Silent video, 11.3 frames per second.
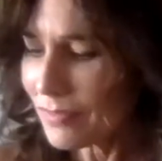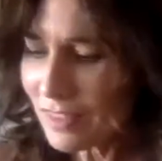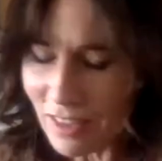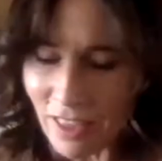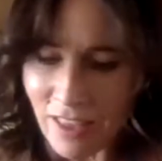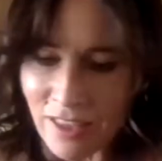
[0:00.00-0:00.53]

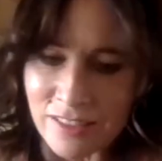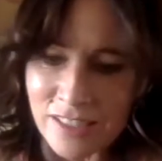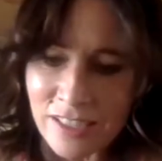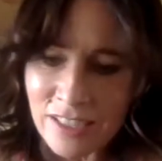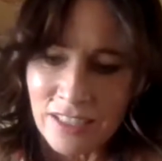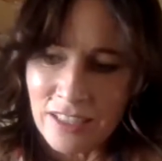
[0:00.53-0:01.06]
And
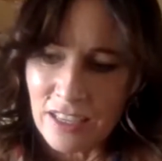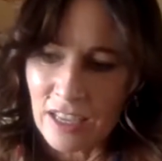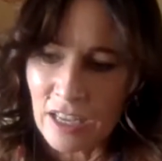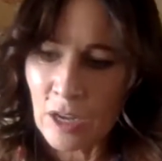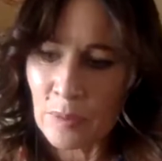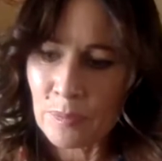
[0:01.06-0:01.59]

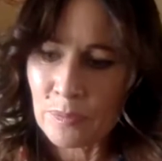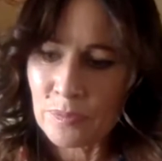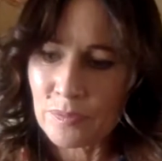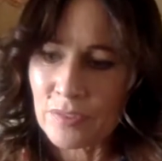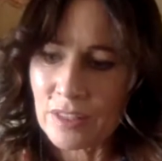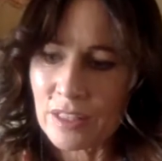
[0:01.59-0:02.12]
um,
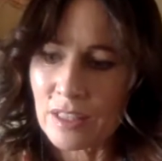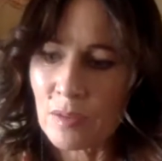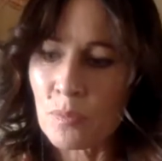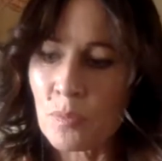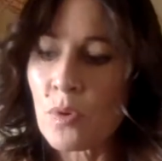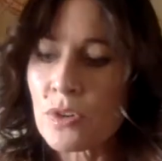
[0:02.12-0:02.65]

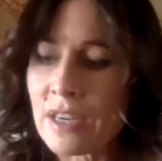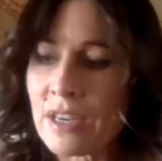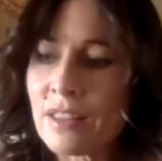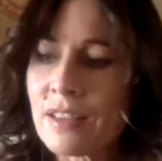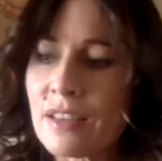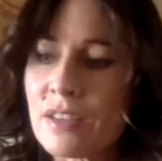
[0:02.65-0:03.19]

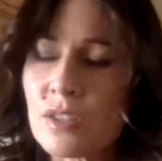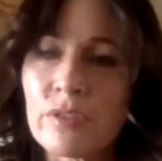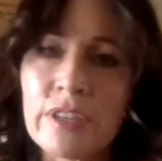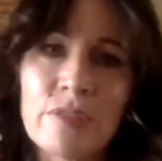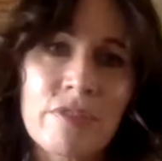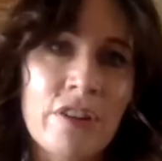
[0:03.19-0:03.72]
anything that is
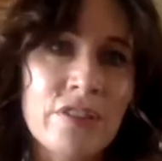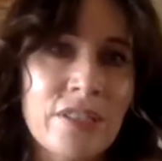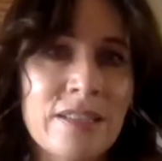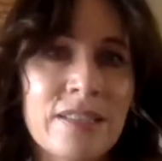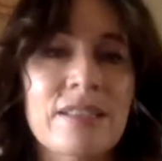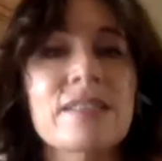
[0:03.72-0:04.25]
already frozen
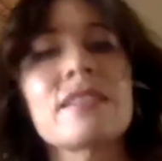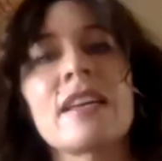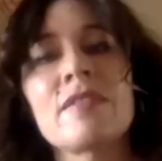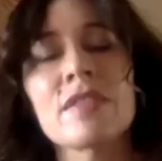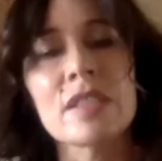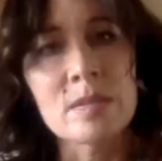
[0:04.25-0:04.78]
is in a state
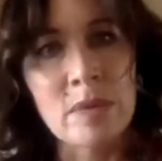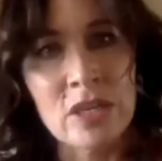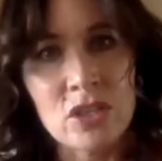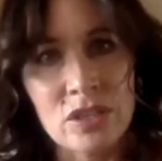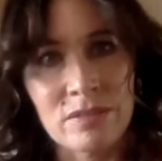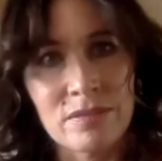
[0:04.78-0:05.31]
of
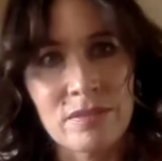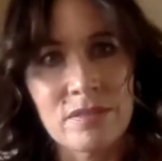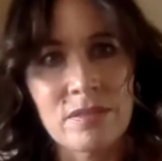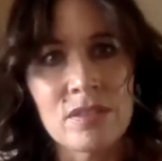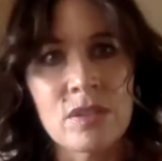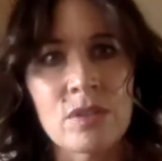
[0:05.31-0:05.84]
suspension,
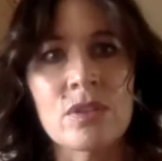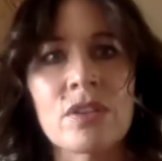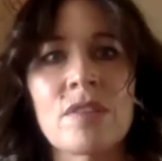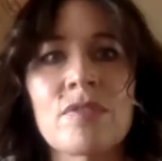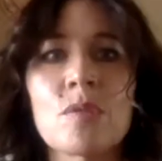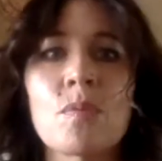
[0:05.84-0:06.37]
so you don't
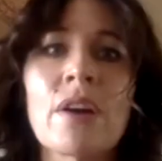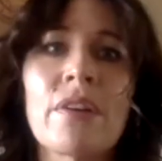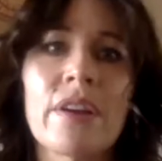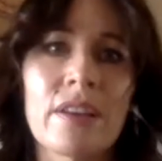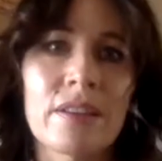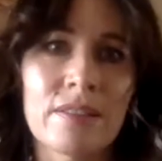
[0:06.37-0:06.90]
have to
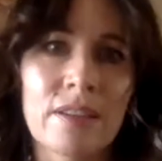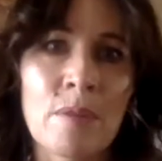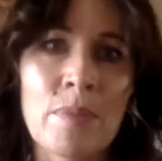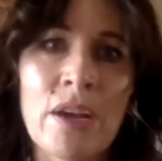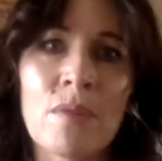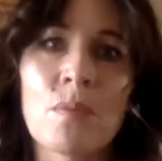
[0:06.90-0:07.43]
worry
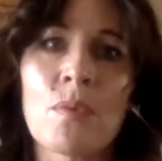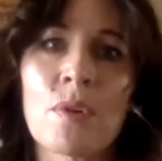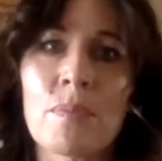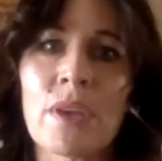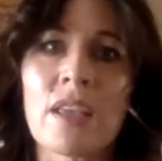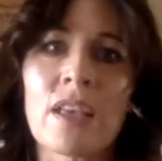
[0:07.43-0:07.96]
about water
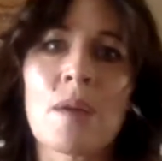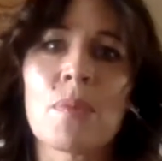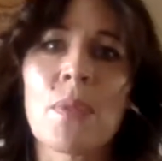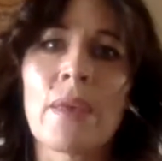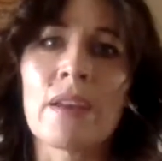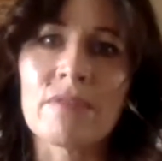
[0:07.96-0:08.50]
picking up
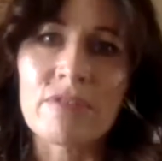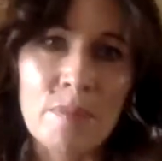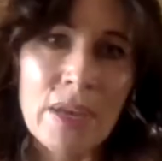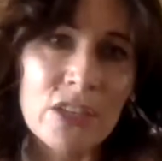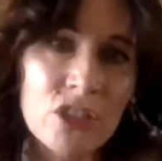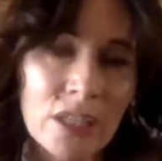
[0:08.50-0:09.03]
on that
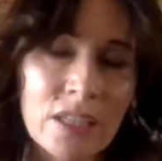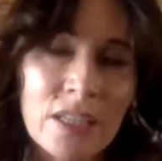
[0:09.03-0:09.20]
information.